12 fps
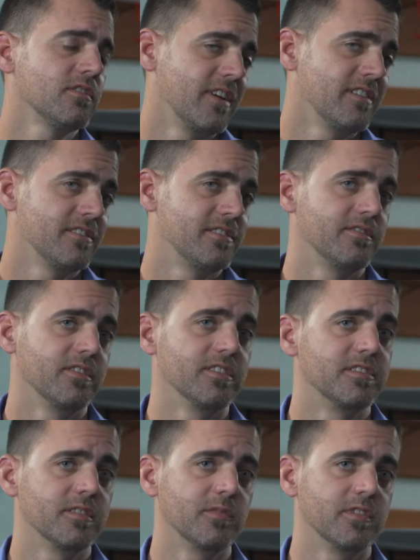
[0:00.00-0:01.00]
relatively
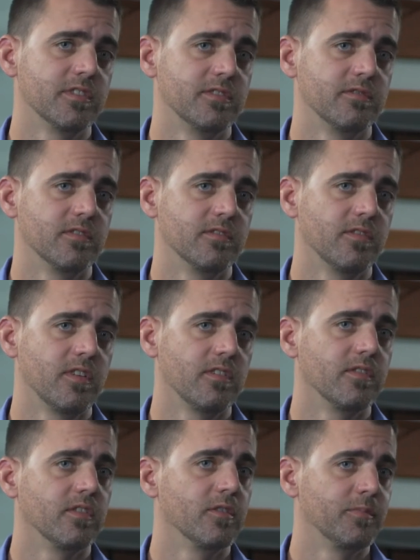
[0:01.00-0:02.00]
similar to a
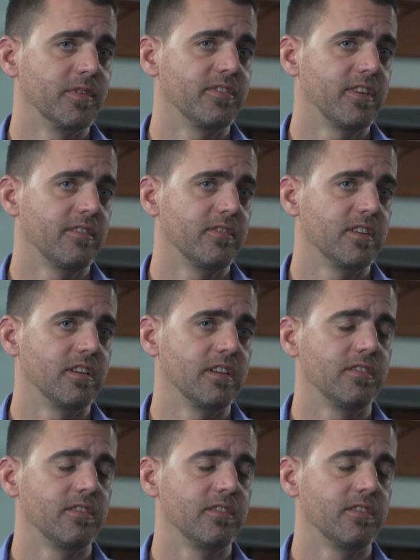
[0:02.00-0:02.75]
Volvo Open 70.